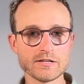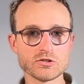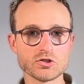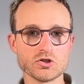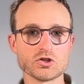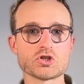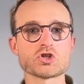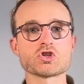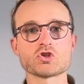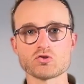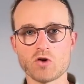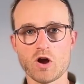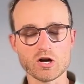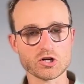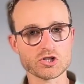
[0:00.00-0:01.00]
to
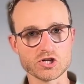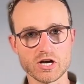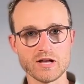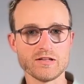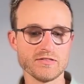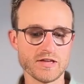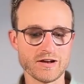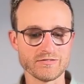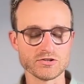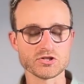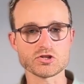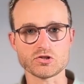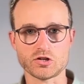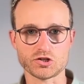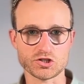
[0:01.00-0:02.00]
structure their
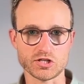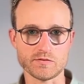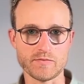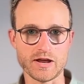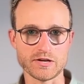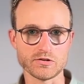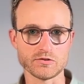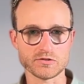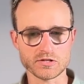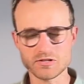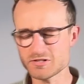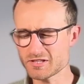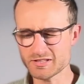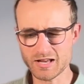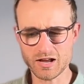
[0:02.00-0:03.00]
instruction manuals
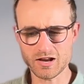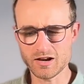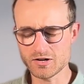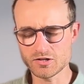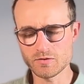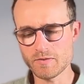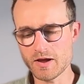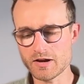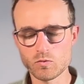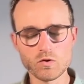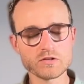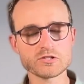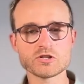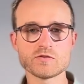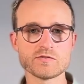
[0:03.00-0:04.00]
so that no matter
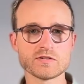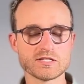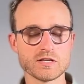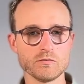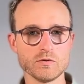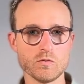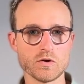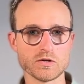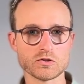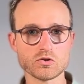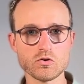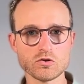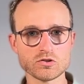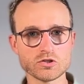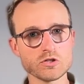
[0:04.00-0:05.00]
what service that we want to
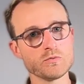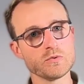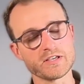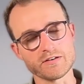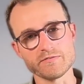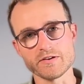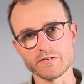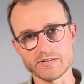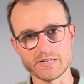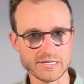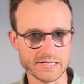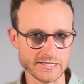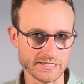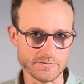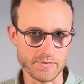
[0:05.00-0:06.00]
talk to, we can very
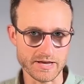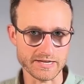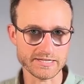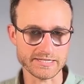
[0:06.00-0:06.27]
easily make